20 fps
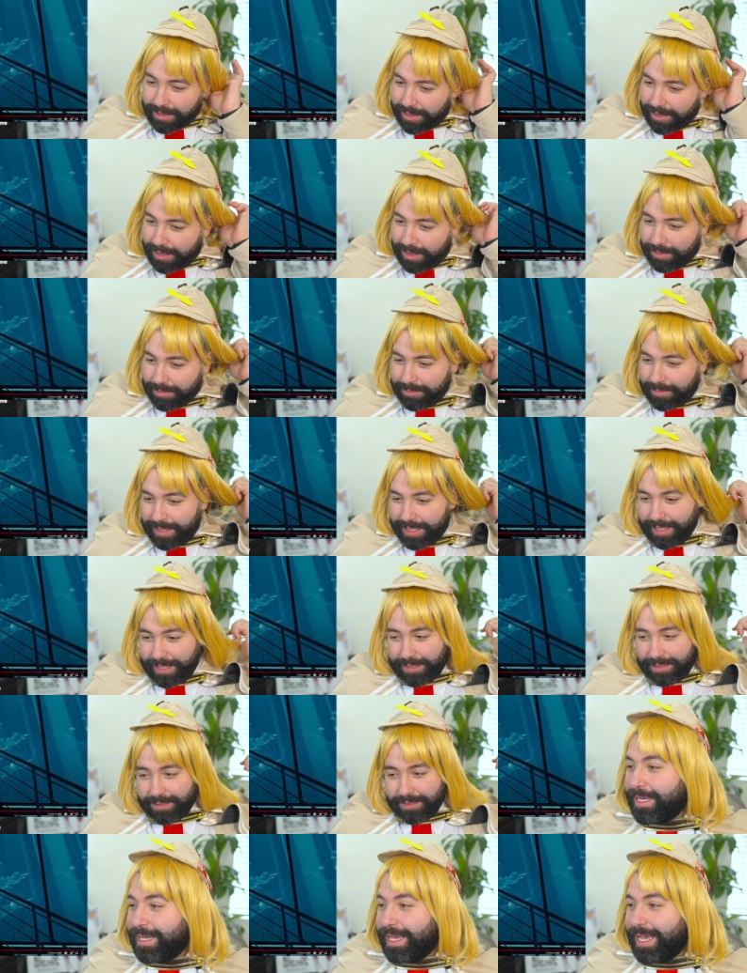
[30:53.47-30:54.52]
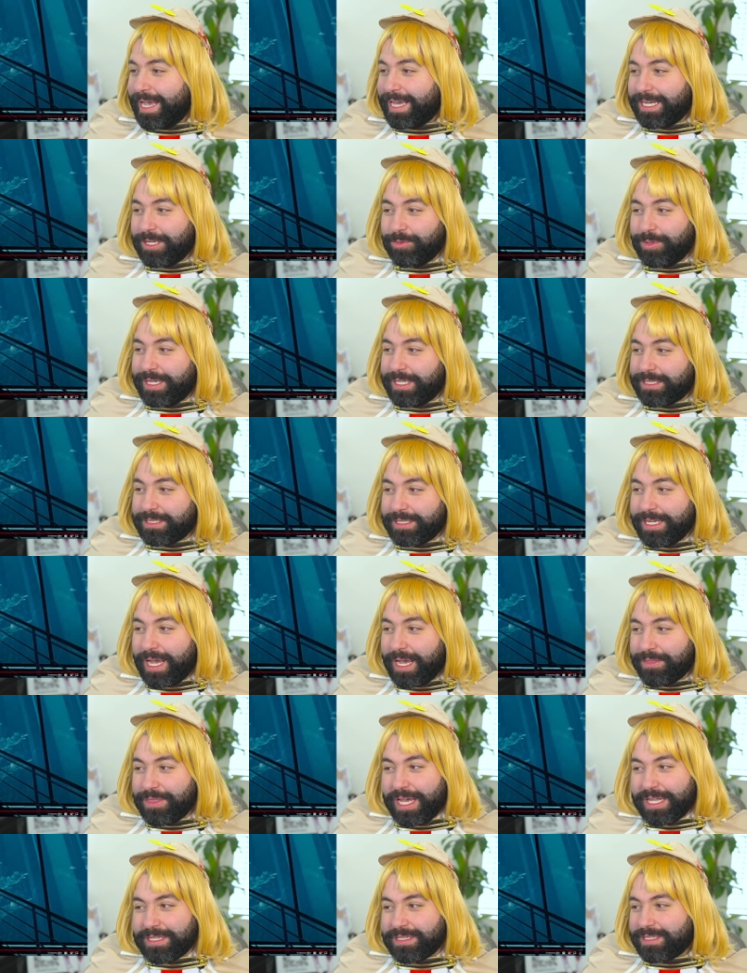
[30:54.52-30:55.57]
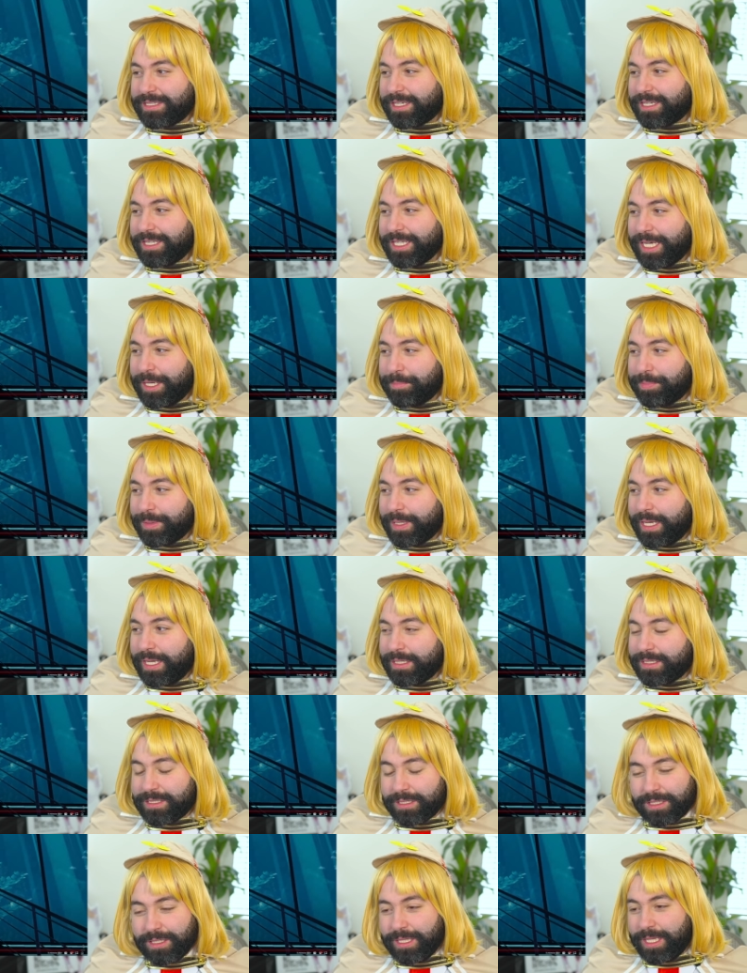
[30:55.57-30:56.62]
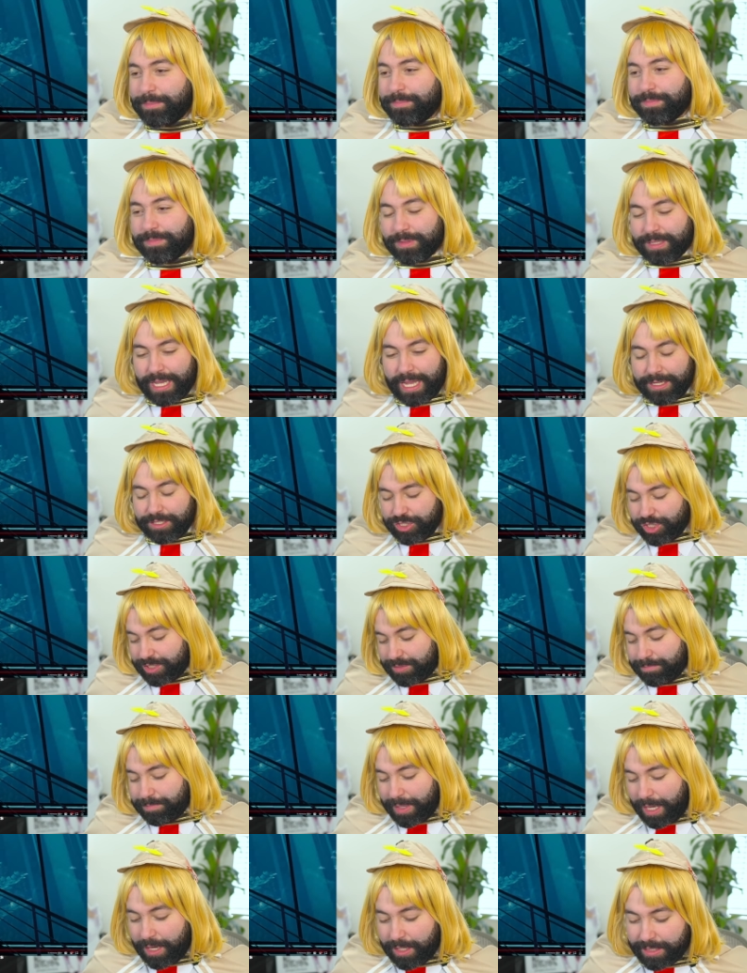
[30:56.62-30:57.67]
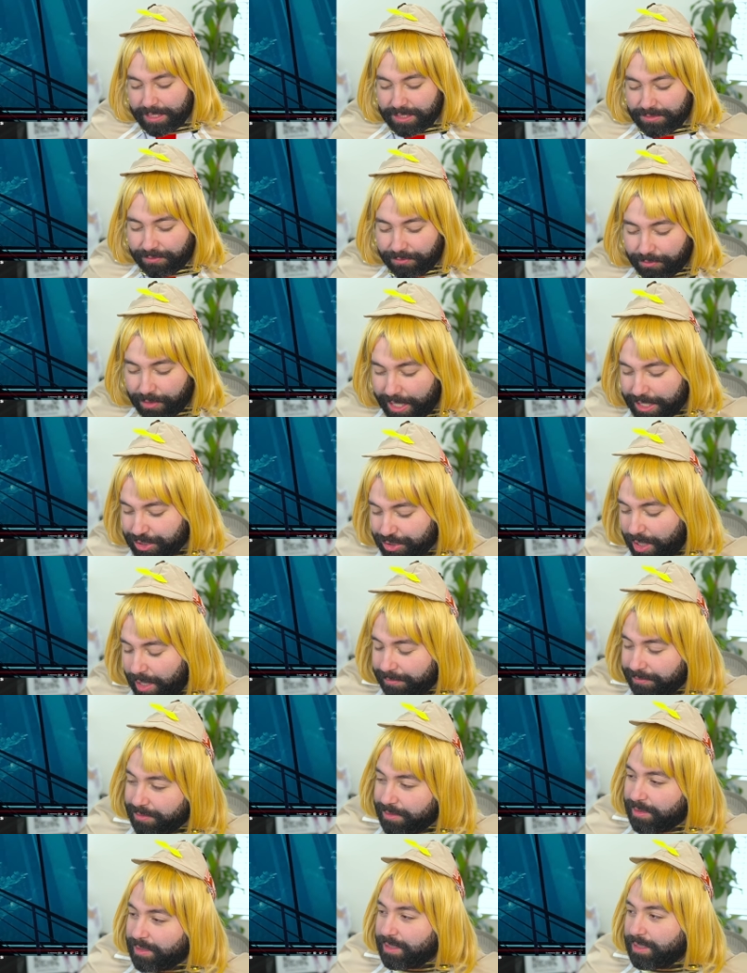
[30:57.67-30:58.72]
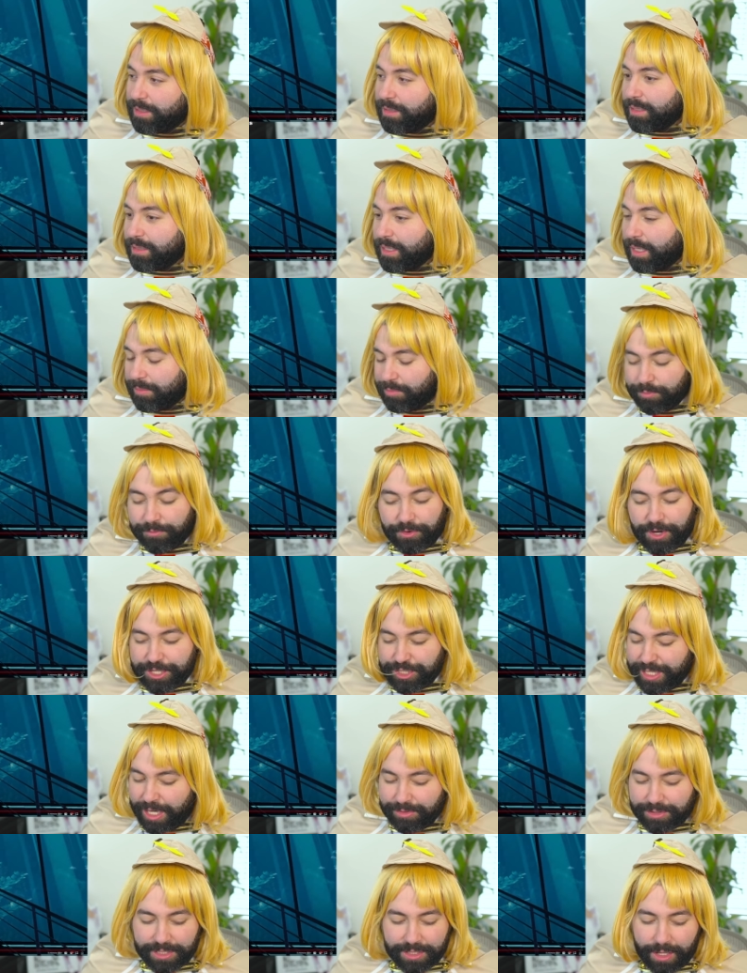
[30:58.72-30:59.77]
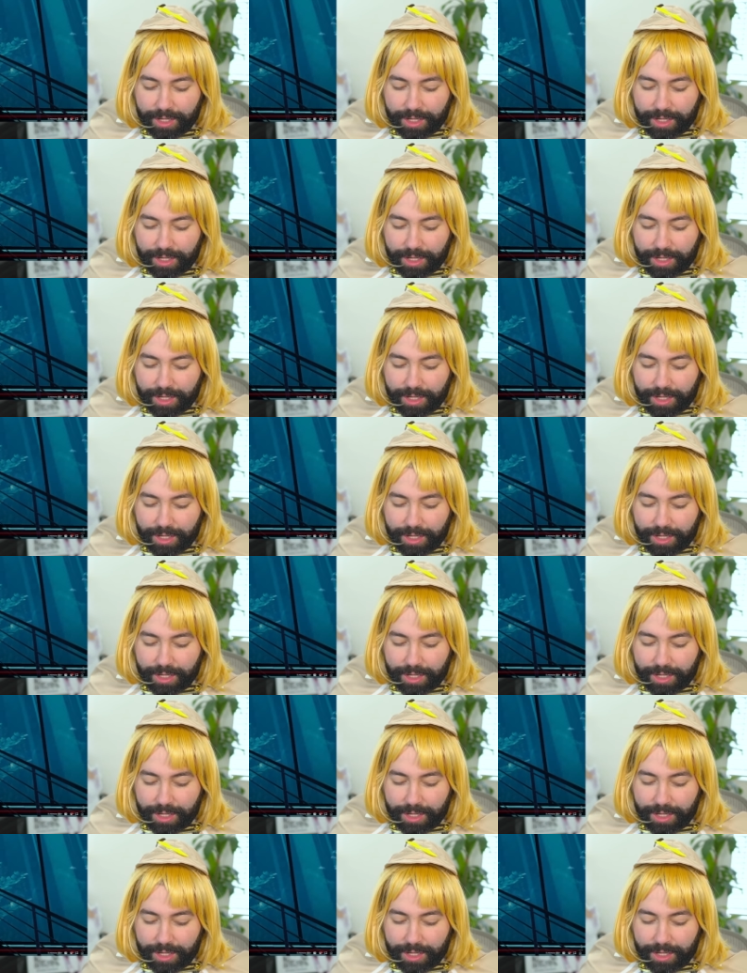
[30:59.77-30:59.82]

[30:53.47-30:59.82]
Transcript: Oh man, Anyways, yeah, that's the clip. It's a clip that just barely is fresh off the like, fresh out the